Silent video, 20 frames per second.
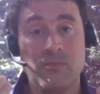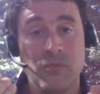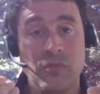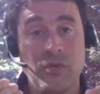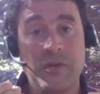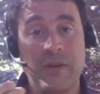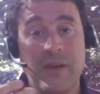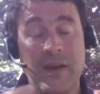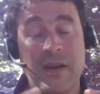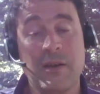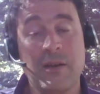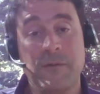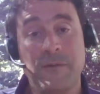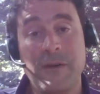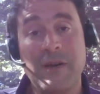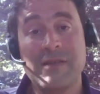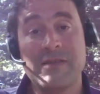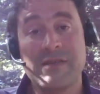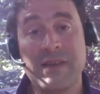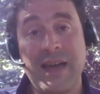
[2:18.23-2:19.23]
With the kind of
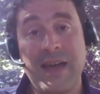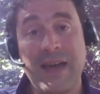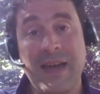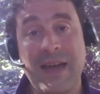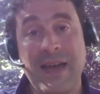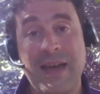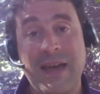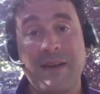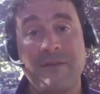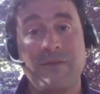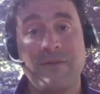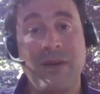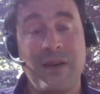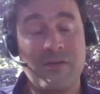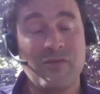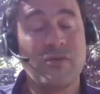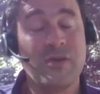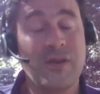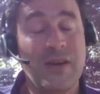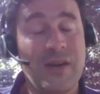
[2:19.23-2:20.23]
face I have,
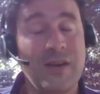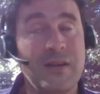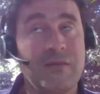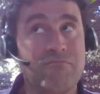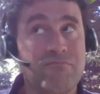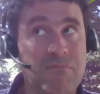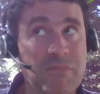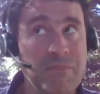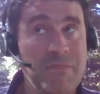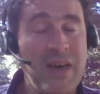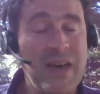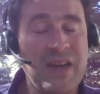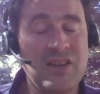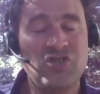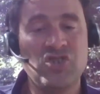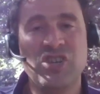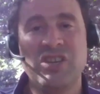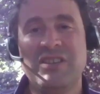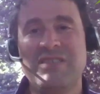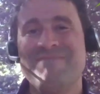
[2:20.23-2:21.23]
as you can
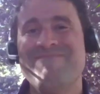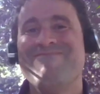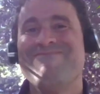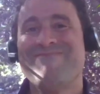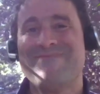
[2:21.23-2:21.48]
imagine,